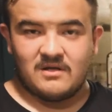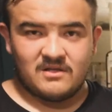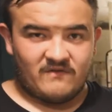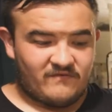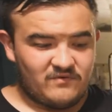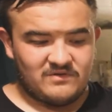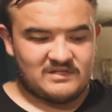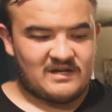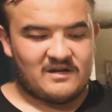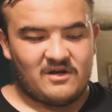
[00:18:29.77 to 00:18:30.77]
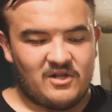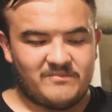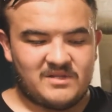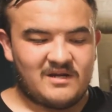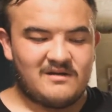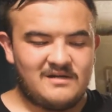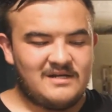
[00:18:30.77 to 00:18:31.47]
the food's not all up there.